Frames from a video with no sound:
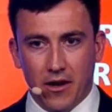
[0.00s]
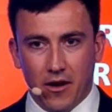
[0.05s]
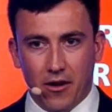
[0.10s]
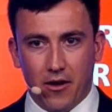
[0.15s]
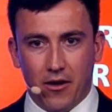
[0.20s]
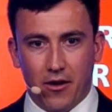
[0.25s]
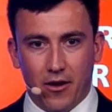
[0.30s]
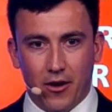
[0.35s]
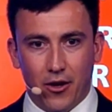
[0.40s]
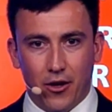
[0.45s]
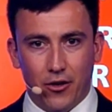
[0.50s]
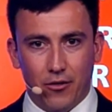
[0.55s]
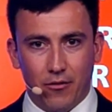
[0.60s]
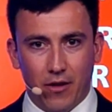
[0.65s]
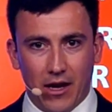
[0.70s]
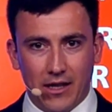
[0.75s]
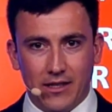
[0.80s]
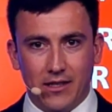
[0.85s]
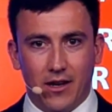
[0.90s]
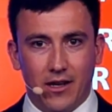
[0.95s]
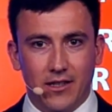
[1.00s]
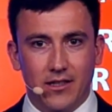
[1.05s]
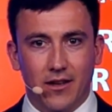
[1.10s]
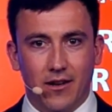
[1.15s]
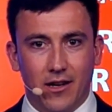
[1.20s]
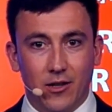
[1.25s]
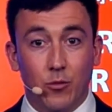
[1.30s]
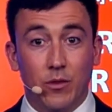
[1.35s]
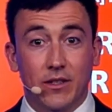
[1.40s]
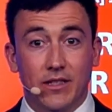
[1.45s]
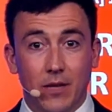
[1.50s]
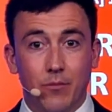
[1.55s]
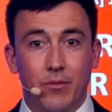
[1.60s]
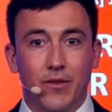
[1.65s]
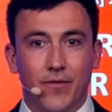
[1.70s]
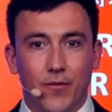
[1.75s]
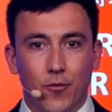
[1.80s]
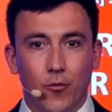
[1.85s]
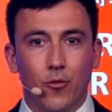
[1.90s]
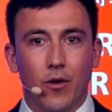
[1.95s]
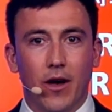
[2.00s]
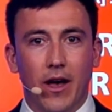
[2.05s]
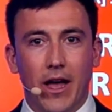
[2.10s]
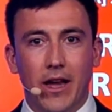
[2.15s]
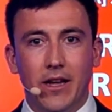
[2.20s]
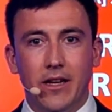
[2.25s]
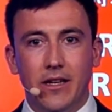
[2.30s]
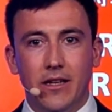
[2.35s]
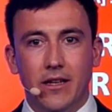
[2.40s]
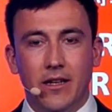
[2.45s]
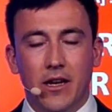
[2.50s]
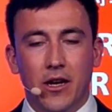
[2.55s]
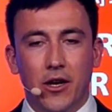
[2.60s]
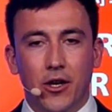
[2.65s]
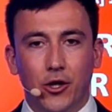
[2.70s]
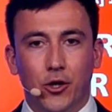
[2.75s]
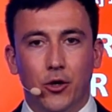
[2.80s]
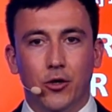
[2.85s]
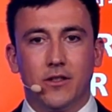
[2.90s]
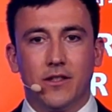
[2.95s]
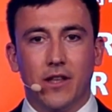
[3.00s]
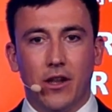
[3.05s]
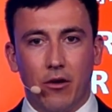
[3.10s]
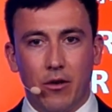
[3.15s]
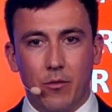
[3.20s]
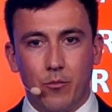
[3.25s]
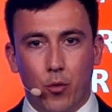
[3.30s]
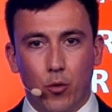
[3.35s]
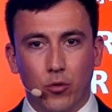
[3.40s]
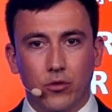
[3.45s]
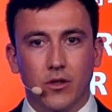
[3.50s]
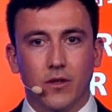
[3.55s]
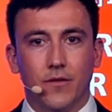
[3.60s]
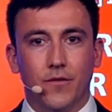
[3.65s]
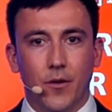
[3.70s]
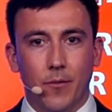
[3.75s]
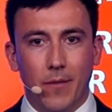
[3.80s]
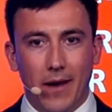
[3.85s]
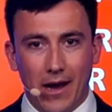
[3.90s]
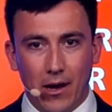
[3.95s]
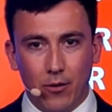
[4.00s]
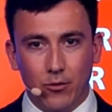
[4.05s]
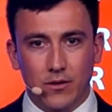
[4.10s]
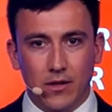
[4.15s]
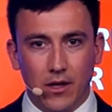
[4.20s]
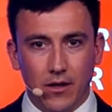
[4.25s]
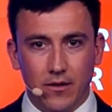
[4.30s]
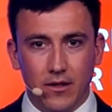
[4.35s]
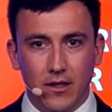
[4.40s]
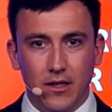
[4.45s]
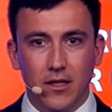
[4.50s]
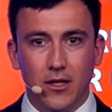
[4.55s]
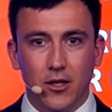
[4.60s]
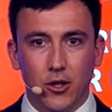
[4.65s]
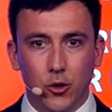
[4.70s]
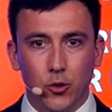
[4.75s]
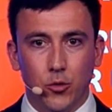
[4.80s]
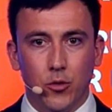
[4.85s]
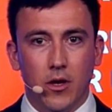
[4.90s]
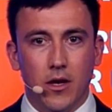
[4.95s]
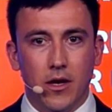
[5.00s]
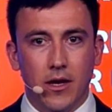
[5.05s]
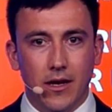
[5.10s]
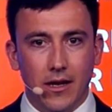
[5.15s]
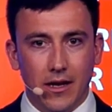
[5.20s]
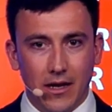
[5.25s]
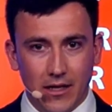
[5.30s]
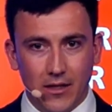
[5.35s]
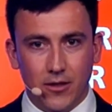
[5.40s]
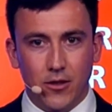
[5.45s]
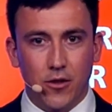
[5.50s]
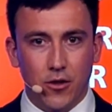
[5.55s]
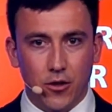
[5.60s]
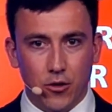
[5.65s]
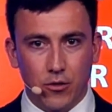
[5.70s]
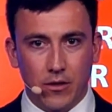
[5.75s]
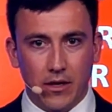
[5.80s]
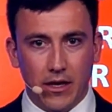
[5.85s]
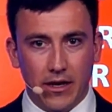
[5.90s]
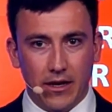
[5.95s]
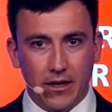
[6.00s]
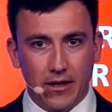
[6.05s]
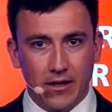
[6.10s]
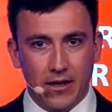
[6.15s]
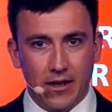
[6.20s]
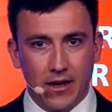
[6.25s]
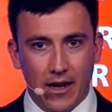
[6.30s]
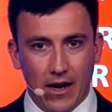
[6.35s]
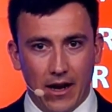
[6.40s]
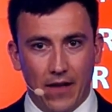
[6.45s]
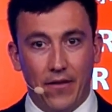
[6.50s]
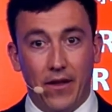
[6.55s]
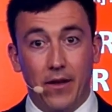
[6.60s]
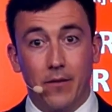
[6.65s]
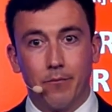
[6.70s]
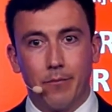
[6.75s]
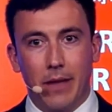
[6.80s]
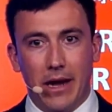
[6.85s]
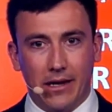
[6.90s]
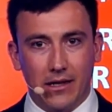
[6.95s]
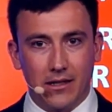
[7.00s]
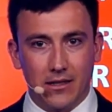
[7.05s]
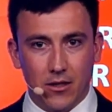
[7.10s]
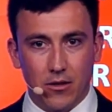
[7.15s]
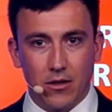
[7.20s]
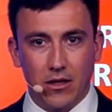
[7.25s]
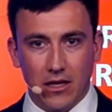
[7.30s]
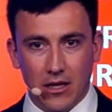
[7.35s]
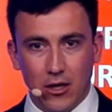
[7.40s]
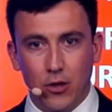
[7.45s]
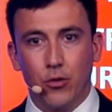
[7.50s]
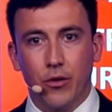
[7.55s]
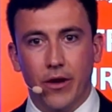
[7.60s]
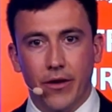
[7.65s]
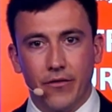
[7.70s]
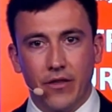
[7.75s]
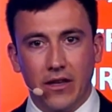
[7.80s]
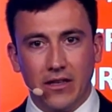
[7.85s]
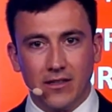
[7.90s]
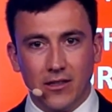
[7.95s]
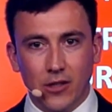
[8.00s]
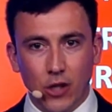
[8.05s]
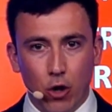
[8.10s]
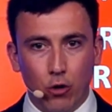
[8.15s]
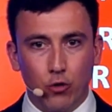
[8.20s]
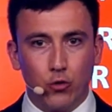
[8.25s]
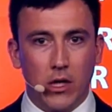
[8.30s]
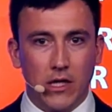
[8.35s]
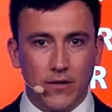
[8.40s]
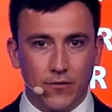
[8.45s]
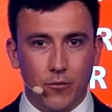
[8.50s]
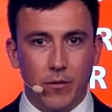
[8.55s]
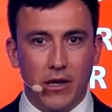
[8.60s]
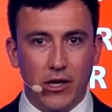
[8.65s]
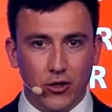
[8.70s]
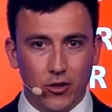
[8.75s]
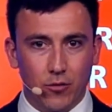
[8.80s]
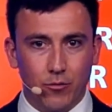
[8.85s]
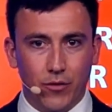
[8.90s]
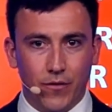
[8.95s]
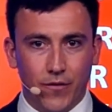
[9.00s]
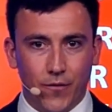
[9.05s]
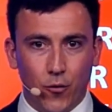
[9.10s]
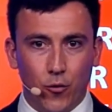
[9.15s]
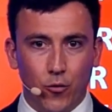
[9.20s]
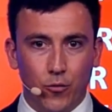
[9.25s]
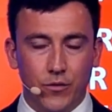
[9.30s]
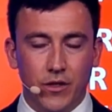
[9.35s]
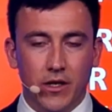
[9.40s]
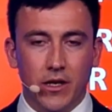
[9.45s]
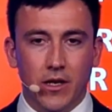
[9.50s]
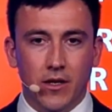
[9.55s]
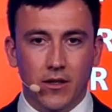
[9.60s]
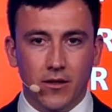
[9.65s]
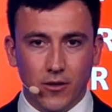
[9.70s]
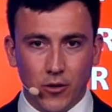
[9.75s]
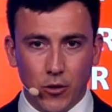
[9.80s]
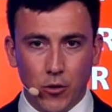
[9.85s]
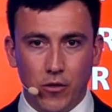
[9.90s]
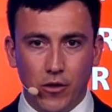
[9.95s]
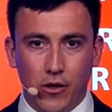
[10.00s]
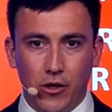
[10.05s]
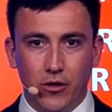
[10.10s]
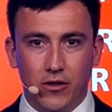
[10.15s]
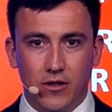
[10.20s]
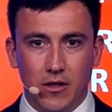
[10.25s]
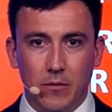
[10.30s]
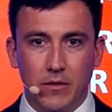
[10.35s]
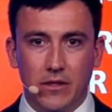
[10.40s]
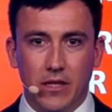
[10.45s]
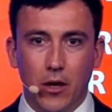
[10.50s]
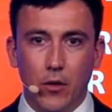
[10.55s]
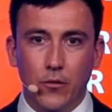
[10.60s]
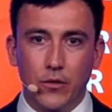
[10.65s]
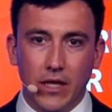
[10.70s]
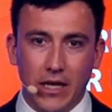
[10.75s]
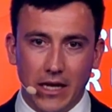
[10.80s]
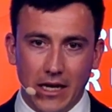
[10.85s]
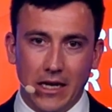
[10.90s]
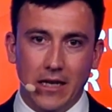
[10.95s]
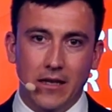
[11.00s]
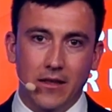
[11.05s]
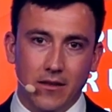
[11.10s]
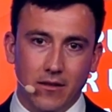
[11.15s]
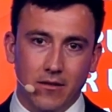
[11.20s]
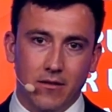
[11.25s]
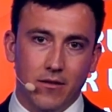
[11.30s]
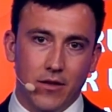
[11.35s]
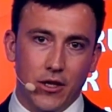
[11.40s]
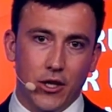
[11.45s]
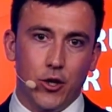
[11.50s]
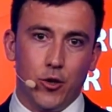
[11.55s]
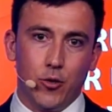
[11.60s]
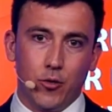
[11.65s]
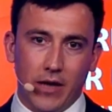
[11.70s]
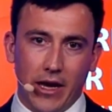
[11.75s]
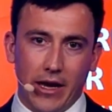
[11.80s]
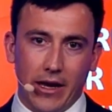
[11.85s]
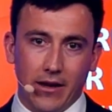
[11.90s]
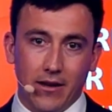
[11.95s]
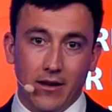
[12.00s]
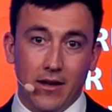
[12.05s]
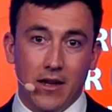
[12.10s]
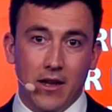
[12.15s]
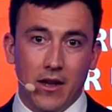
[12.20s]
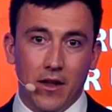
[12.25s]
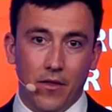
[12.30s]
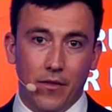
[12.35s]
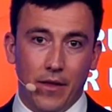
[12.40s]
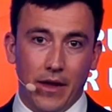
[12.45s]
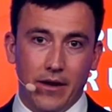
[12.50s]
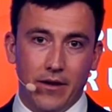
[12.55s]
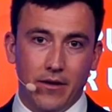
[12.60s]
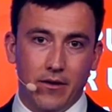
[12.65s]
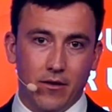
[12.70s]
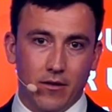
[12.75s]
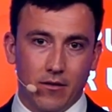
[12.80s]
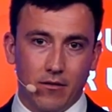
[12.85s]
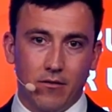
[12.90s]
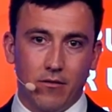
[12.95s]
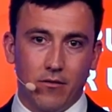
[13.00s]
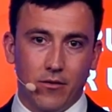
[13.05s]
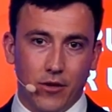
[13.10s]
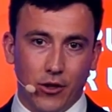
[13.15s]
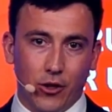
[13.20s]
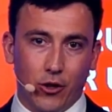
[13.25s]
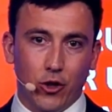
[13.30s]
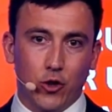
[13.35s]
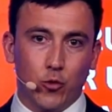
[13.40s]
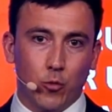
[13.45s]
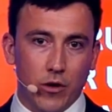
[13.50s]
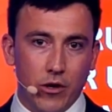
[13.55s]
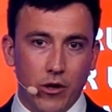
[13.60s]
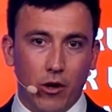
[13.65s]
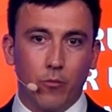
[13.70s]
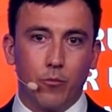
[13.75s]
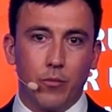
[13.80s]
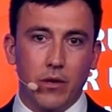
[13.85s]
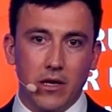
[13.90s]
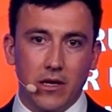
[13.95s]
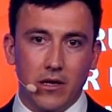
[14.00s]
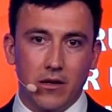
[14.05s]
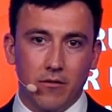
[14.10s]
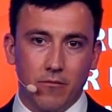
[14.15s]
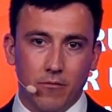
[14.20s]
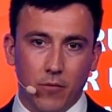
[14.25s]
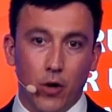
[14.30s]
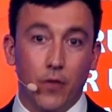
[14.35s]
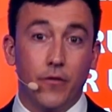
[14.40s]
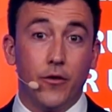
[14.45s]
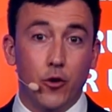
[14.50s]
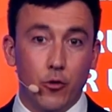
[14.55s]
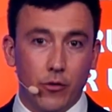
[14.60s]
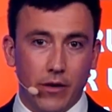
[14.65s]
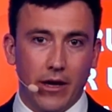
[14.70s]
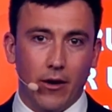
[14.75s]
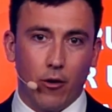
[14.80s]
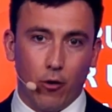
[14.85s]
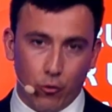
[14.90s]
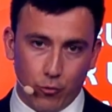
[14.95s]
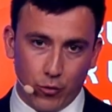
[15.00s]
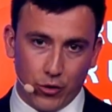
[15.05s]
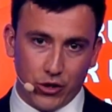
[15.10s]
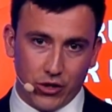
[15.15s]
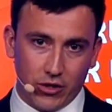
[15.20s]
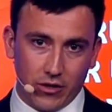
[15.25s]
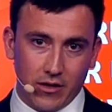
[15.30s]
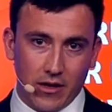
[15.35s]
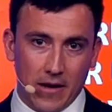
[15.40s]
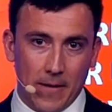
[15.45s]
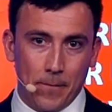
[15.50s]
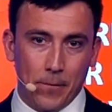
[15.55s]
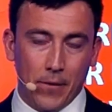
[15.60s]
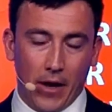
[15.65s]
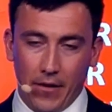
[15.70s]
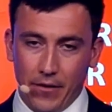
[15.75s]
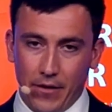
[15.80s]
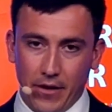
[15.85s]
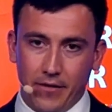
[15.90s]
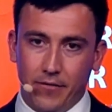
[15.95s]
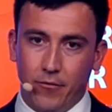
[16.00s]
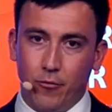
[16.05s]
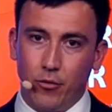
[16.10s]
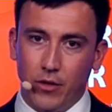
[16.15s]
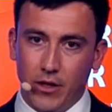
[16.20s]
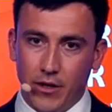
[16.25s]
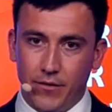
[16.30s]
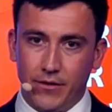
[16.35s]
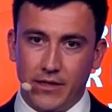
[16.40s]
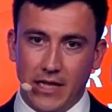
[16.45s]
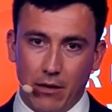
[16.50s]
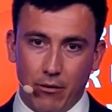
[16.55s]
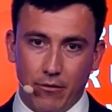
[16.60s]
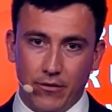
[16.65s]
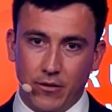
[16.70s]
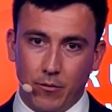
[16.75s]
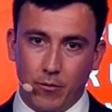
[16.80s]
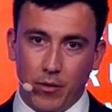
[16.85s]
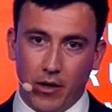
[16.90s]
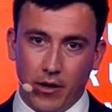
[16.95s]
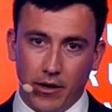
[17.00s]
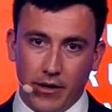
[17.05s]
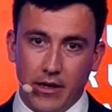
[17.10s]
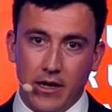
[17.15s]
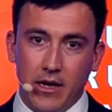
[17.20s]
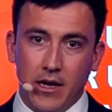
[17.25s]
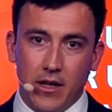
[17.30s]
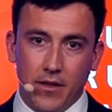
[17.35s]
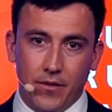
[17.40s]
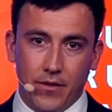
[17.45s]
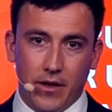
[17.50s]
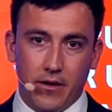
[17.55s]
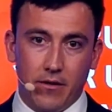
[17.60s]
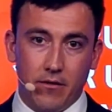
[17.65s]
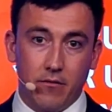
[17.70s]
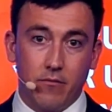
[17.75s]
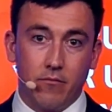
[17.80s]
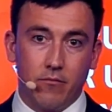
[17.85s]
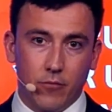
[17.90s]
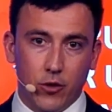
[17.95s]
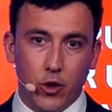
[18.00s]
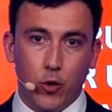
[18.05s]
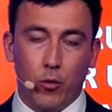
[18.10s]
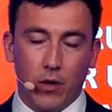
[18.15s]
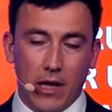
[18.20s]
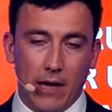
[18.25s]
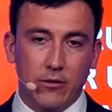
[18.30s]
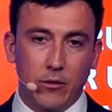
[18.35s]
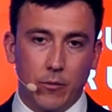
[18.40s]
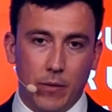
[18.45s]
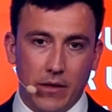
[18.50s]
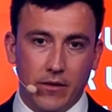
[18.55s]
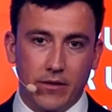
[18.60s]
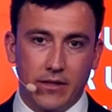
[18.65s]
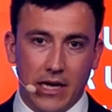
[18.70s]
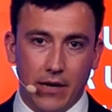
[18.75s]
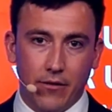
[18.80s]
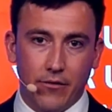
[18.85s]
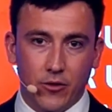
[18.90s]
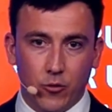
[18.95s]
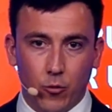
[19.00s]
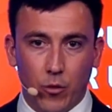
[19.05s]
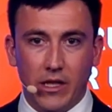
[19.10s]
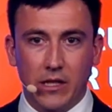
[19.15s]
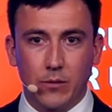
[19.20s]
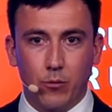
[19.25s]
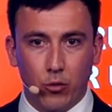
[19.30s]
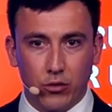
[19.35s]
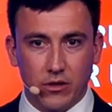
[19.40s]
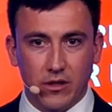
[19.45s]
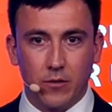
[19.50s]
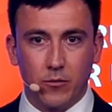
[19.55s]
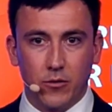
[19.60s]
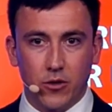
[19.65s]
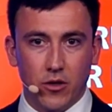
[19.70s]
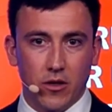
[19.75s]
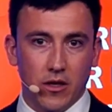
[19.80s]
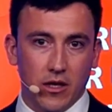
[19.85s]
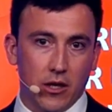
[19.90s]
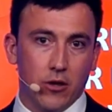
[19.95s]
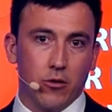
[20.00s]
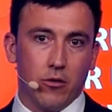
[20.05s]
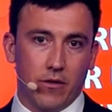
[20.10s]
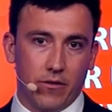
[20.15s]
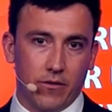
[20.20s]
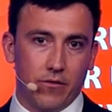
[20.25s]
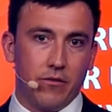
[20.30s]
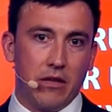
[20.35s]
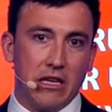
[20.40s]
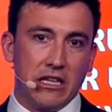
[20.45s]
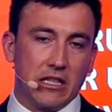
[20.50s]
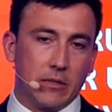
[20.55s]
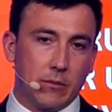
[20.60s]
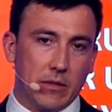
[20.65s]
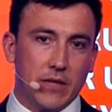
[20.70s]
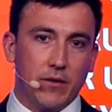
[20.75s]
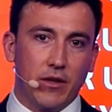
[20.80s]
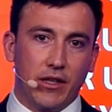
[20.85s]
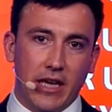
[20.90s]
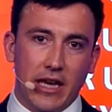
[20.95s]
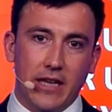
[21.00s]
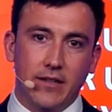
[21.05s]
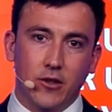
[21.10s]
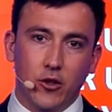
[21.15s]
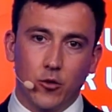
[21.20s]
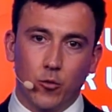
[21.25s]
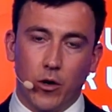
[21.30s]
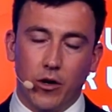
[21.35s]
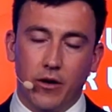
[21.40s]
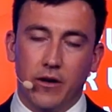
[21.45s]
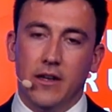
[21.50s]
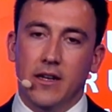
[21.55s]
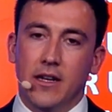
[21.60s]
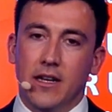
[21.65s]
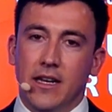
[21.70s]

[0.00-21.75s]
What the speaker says: as we said before, any goods that are imported from outside the EU into the UK and then back into the EU, if there's no transformation performed to the goods themselves in the UK, then the goods will not be of UK origin, and therefore, if tariffs apply, then you will have to pay the tariffs when exporting them to the EU. And these are specific cases where